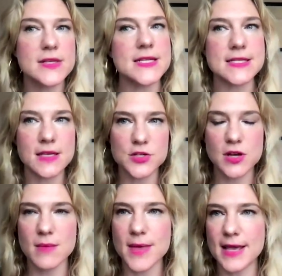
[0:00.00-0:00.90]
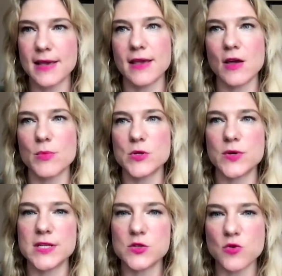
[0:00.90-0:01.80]
the distinction i'm making here
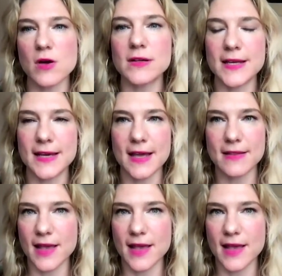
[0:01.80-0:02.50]
between struggling